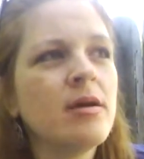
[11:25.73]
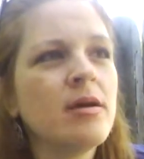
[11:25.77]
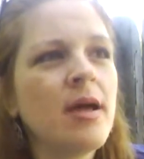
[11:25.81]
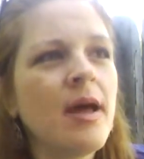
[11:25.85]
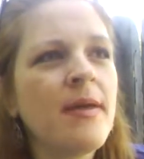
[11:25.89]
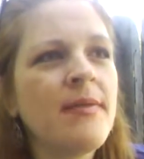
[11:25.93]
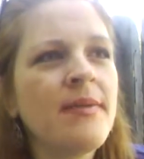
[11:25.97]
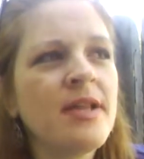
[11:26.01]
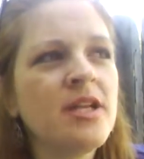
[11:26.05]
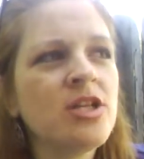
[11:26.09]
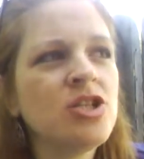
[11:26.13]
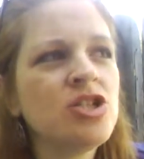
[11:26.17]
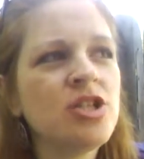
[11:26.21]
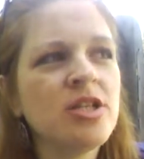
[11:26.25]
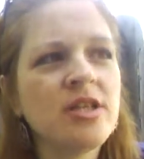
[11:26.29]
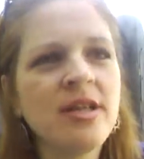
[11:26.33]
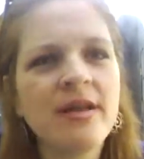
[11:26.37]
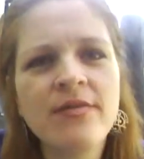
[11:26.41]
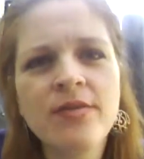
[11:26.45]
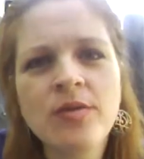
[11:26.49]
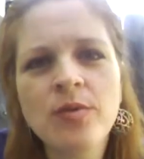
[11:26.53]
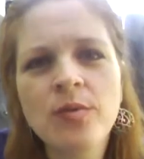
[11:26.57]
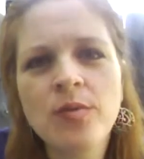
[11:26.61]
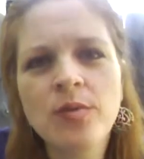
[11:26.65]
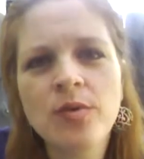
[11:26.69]
then she
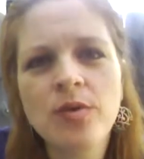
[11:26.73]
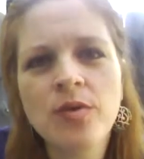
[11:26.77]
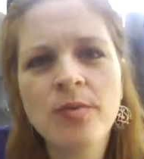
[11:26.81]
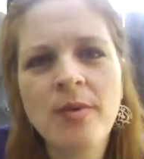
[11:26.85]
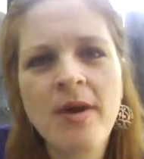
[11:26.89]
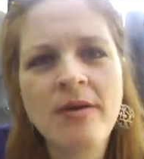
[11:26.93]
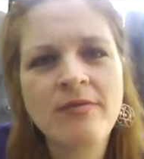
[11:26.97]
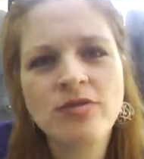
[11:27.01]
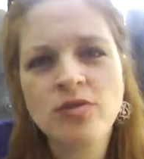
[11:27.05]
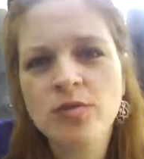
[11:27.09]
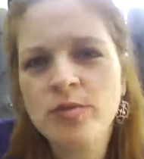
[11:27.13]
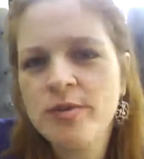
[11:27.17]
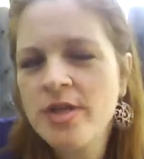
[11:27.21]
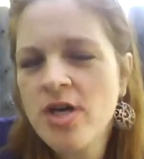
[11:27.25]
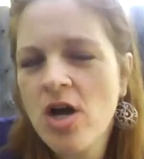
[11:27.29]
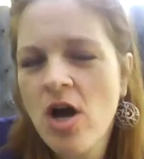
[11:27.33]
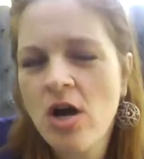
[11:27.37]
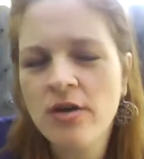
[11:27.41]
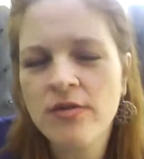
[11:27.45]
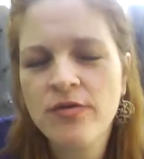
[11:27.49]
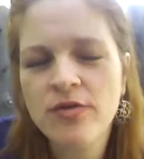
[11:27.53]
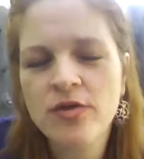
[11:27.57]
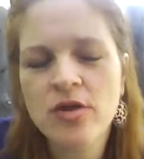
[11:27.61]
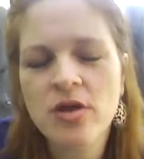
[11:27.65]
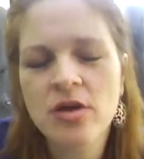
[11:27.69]
left the room after we
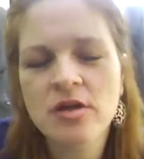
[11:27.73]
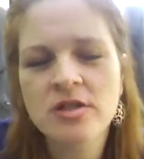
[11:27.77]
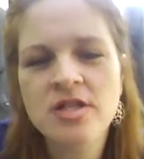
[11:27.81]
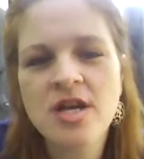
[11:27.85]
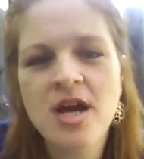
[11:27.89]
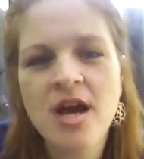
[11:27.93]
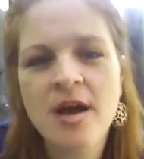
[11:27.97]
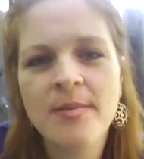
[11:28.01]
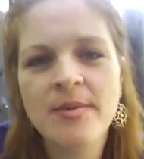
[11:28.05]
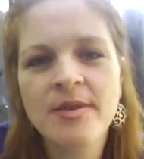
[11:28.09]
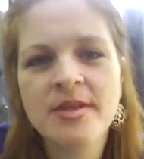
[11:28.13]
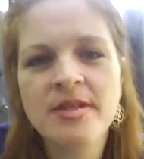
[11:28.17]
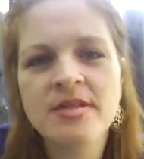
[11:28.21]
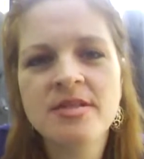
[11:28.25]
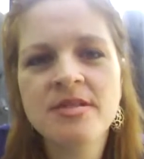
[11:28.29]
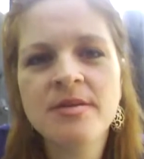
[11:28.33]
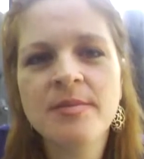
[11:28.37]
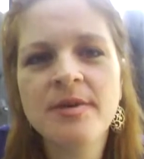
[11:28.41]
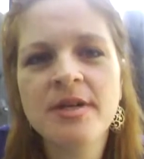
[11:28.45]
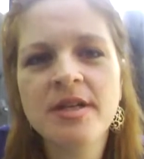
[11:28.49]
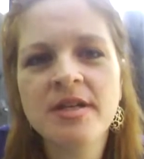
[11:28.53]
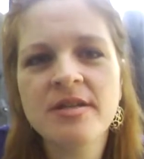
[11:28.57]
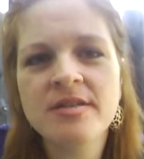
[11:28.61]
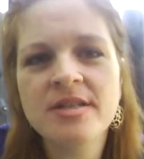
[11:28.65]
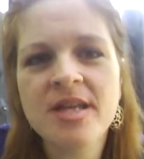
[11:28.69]
talked for a long time, and then
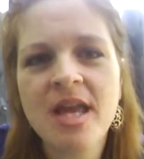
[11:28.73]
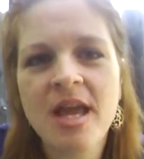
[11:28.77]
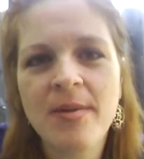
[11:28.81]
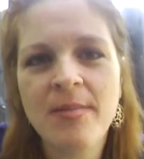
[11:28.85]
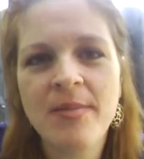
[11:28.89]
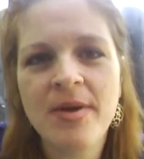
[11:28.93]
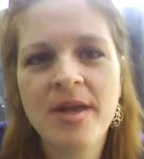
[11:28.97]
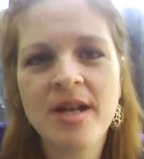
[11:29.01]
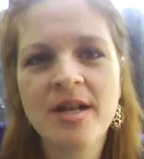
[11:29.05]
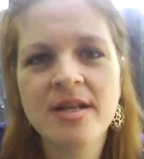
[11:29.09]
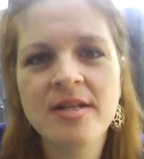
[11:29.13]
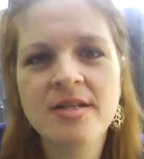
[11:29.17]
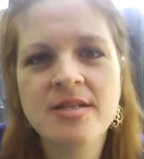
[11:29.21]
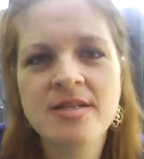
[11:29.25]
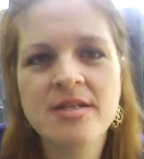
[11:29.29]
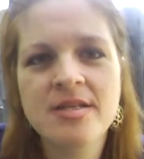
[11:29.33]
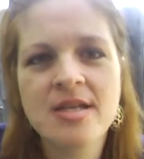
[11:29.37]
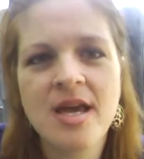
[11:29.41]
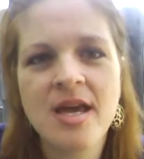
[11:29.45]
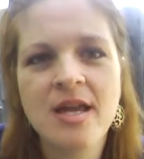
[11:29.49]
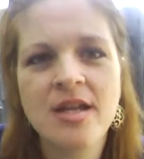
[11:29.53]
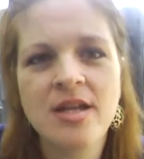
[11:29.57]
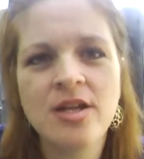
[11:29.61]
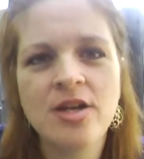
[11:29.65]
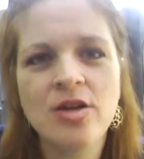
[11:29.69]
somebody else came in and
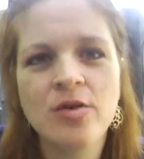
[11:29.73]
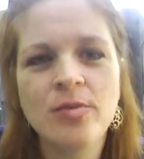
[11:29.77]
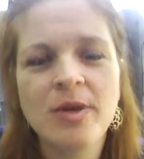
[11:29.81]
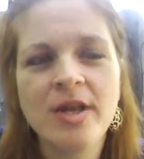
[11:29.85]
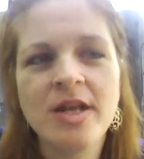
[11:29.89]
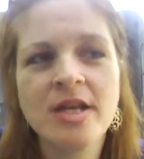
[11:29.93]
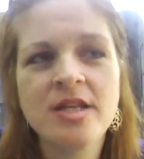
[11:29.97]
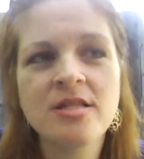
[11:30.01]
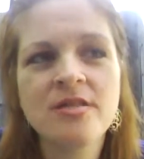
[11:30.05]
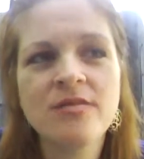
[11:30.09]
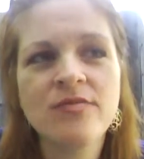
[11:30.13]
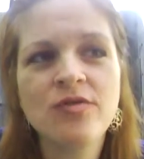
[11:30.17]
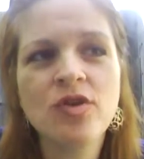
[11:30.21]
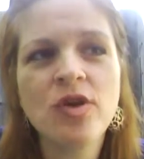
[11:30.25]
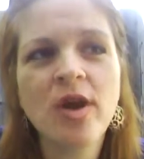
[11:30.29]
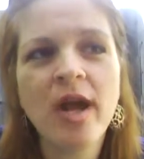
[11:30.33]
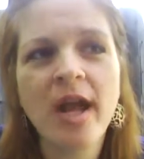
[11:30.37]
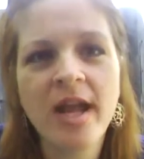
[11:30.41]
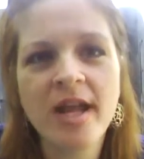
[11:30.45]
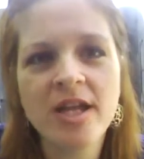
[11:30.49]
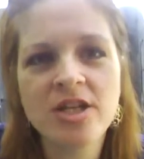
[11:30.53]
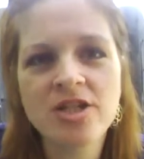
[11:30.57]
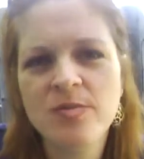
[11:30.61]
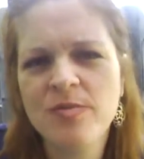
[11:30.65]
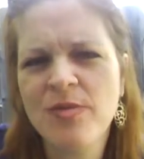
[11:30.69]
said, you know, because of your
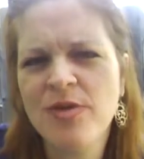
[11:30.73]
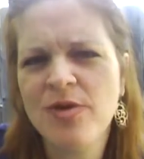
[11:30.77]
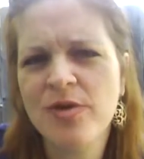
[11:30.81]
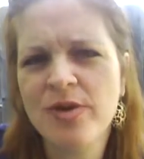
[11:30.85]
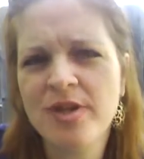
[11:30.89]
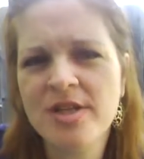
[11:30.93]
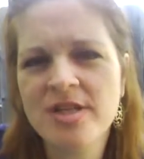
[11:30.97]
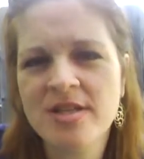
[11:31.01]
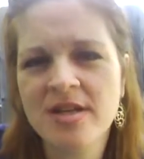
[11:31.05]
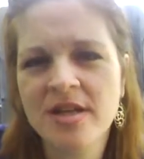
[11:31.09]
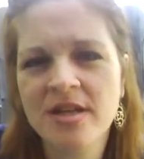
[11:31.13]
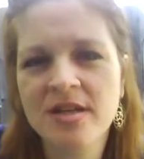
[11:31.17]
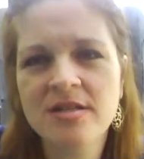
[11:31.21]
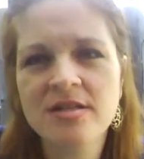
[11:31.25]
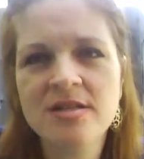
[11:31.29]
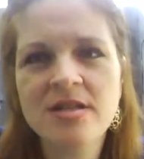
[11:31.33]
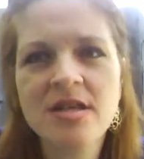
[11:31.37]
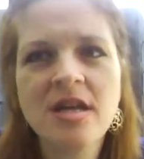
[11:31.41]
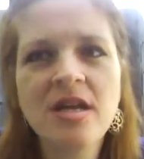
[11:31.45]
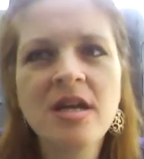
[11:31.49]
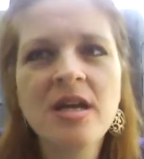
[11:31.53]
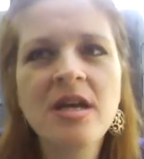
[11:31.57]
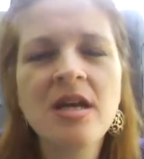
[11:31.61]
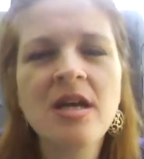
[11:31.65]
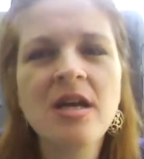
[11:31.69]
age, I'm 36,
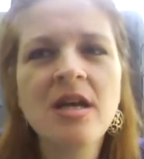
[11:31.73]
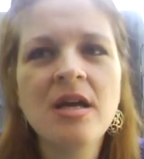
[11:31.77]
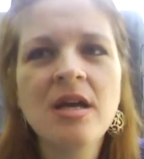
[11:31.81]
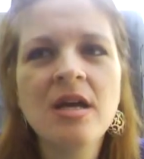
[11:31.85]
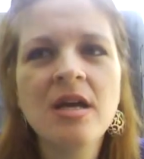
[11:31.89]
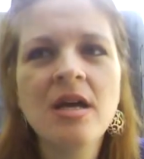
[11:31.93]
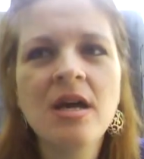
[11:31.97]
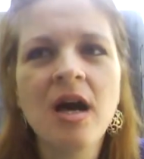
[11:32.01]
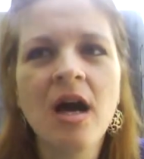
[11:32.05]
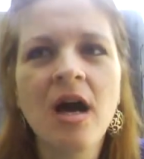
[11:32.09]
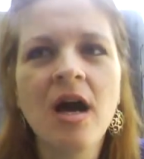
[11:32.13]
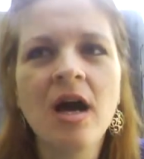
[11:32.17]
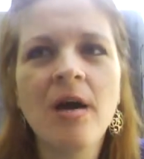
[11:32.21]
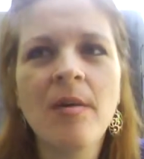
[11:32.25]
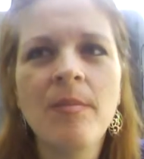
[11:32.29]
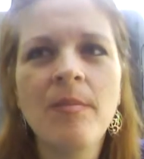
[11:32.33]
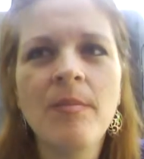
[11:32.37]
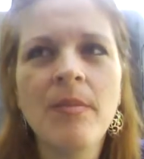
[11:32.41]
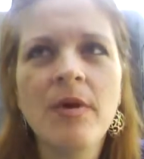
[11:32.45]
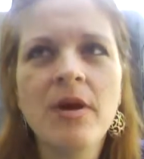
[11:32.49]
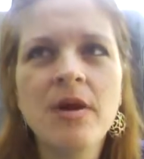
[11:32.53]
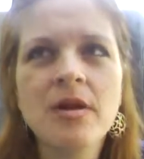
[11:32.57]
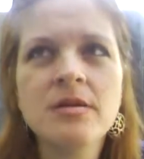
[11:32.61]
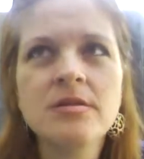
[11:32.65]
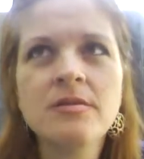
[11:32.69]

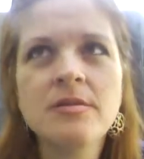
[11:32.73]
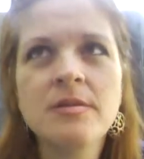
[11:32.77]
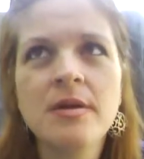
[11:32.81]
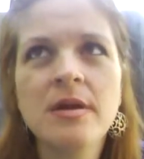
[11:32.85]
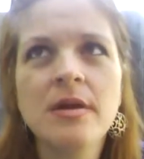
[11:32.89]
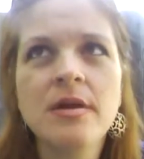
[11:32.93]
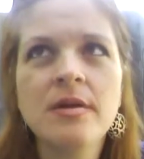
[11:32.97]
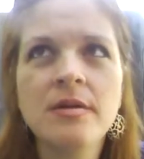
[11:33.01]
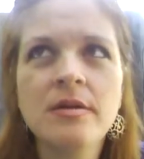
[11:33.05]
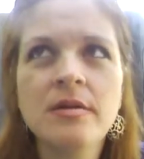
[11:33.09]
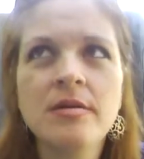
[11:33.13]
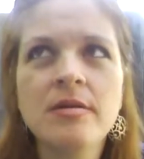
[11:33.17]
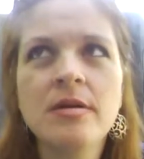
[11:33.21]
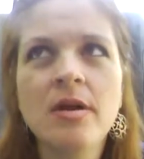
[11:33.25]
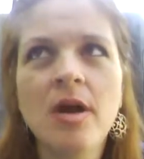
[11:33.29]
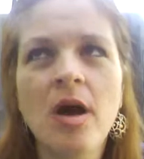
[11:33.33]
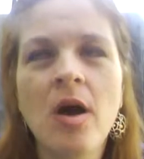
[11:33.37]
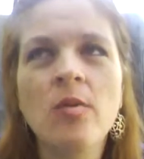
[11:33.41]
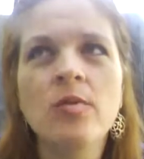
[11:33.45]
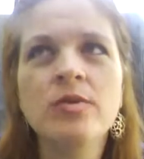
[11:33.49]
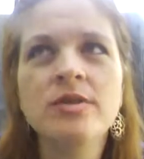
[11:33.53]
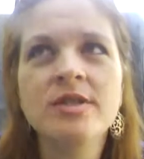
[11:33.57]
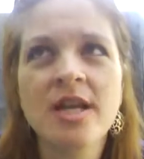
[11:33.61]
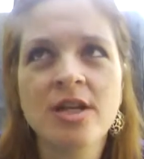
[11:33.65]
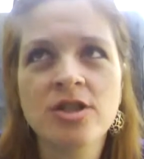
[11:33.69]
I
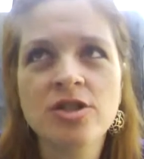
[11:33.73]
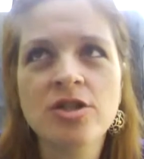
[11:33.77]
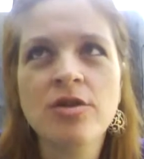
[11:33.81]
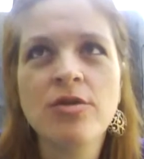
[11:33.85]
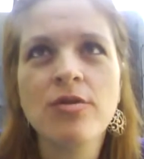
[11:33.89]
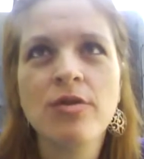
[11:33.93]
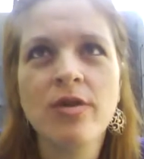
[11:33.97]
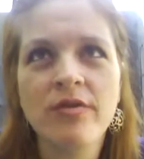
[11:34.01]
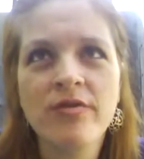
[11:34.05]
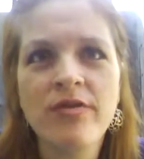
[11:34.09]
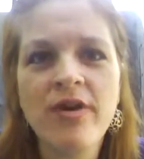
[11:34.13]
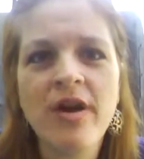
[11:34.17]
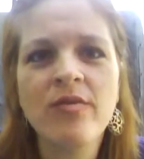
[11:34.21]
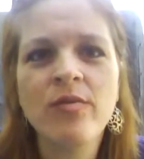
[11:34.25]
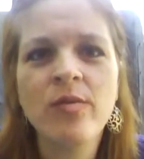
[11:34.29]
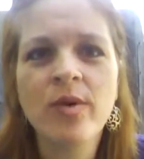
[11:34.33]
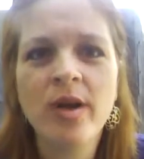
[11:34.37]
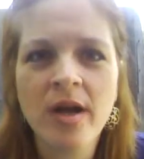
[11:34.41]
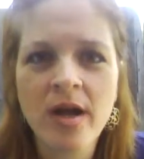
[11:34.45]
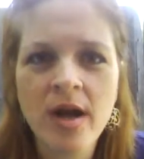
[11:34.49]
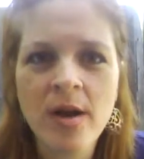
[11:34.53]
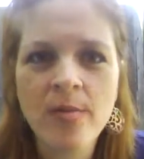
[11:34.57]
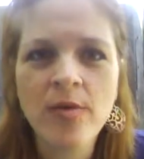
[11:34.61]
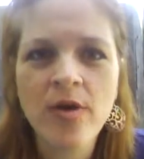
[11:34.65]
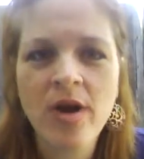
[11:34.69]
was actually 35 when
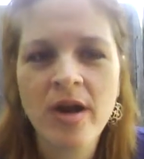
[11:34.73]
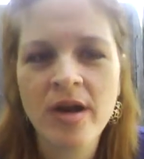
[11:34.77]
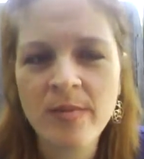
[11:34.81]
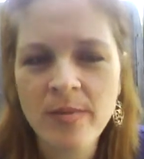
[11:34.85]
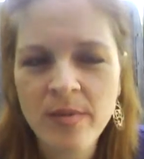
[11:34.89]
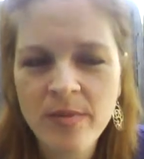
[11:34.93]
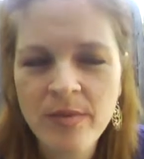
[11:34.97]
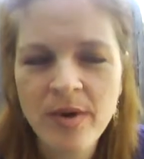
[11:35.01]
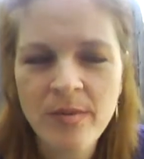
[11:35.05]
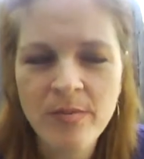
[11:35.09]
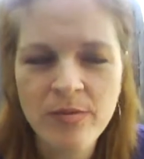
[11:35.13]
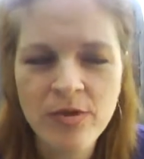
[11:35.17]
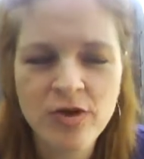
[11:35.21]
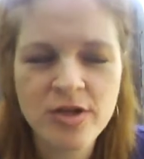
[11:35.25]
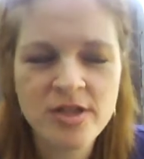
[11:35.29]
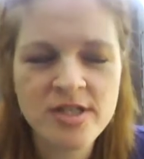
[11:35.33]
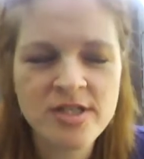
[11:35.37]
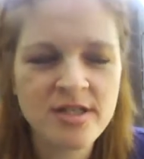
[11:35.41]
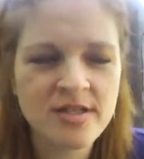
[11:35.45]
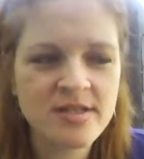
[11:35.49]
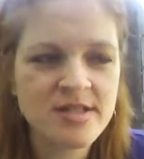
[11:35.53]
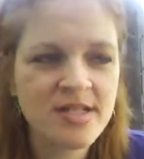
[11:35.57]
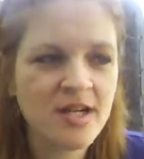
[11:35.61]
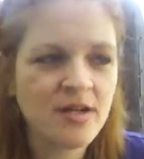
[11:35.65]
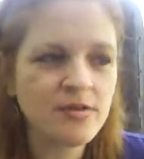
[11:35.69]
I got pregnant, but I'm
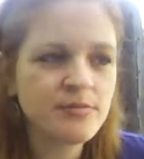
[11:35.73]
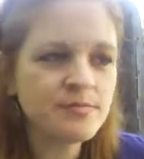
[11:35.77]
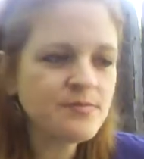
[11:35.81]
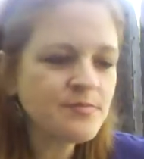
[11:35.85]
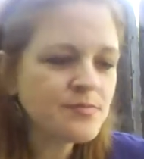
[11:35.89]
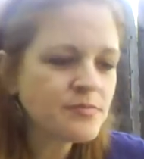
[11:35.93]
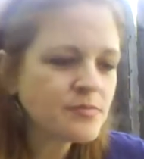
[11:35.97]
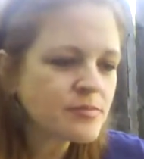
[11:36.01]
36 now,